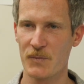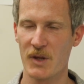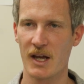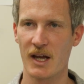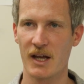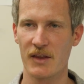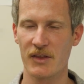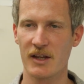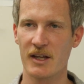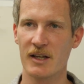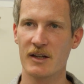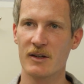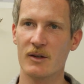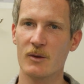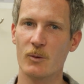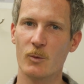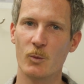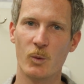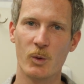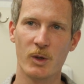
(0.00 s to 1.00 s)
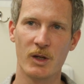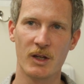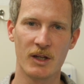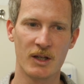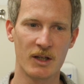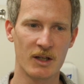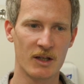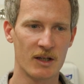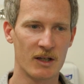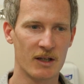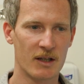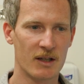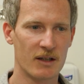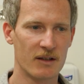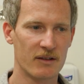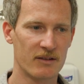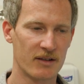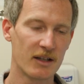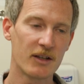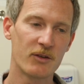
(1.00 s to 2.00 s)
and then we
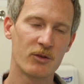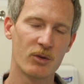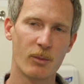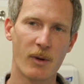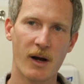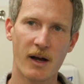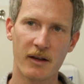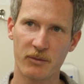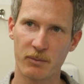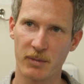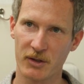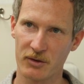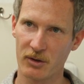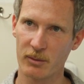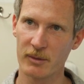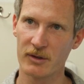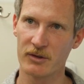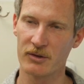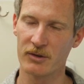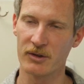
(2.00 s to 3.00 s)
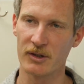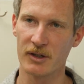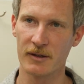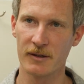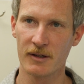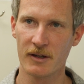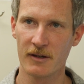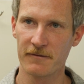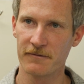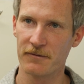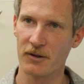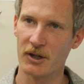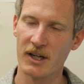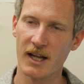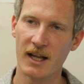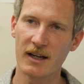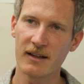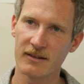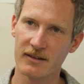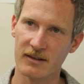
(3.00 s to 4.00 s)
send it to mass spectrometry for
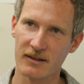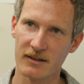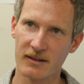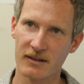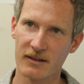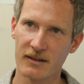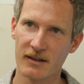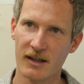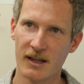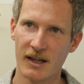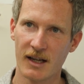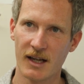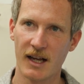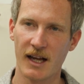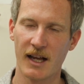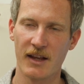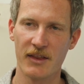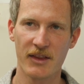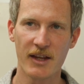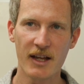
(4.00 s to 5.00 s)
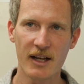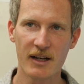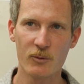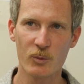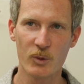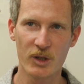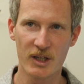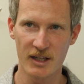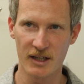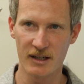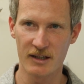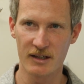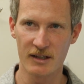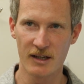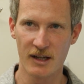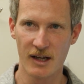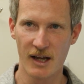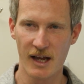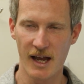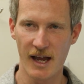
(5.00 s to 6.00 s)
analysis, and then we can
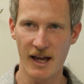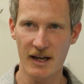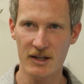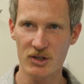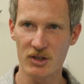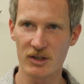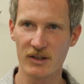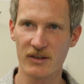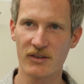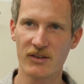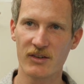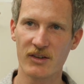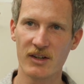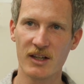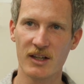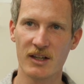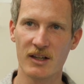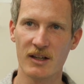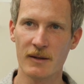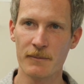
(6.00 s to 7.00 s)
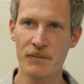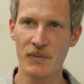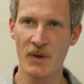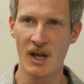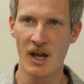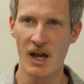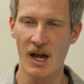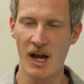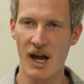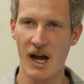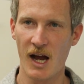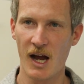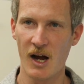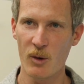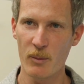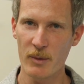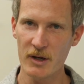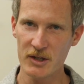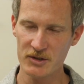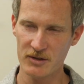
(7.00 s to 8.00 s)
actually see how
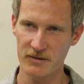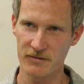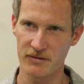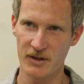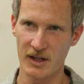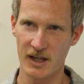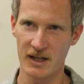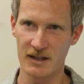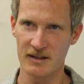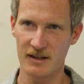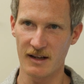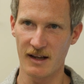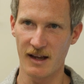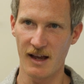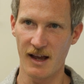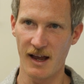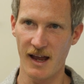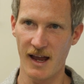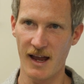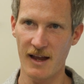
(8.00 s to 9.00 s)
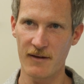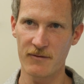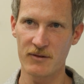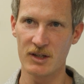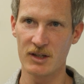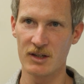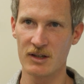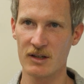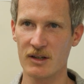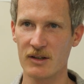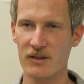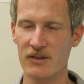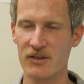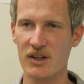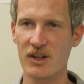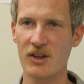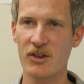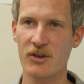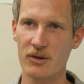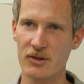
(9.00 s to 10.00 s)
much of that heavy
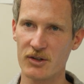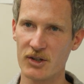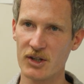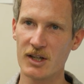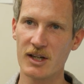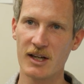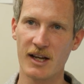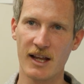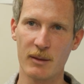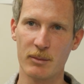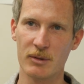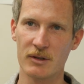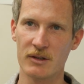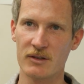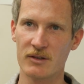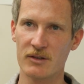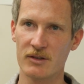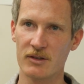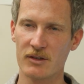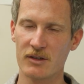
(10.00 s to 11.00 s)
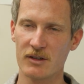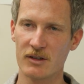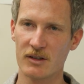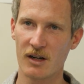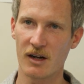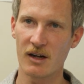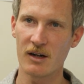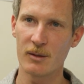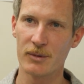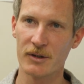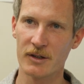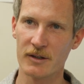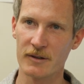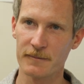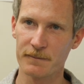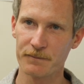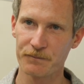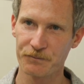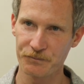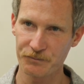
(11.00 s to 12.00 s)
C13 labeled
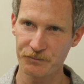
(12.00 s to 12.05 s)
carbon